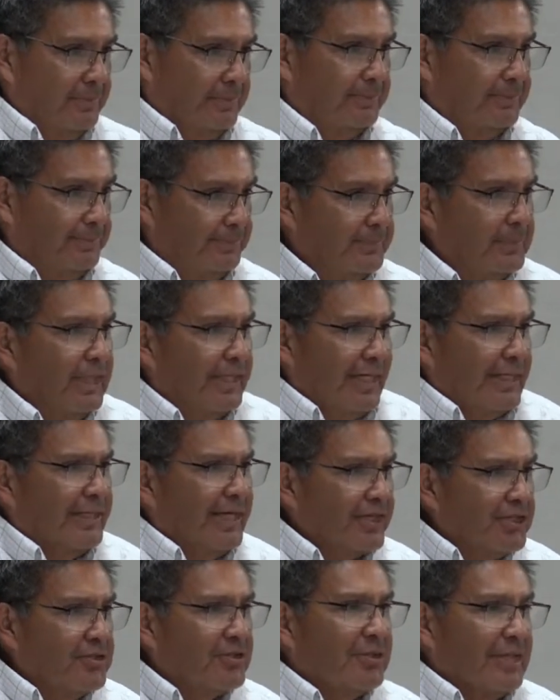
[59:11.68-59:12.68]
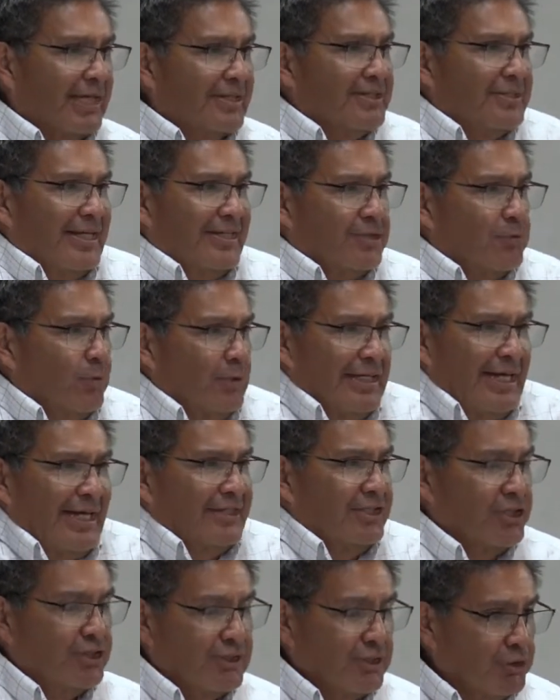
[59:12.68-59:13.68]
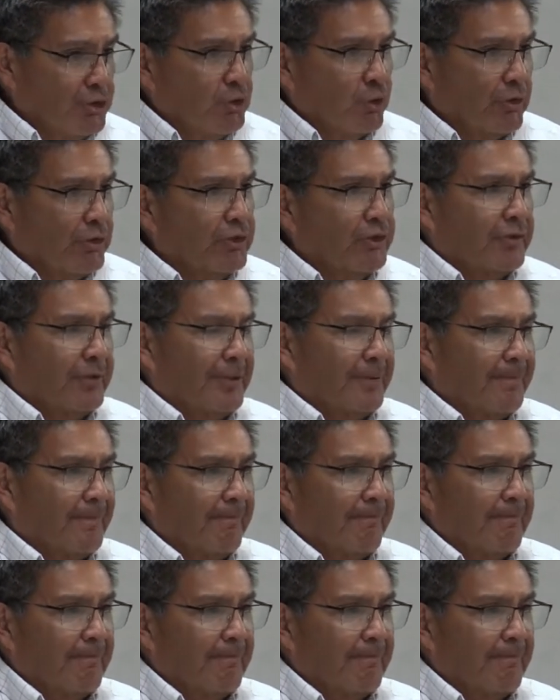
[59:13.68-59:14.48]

again, that's, that's, that's what I just enjoy doing.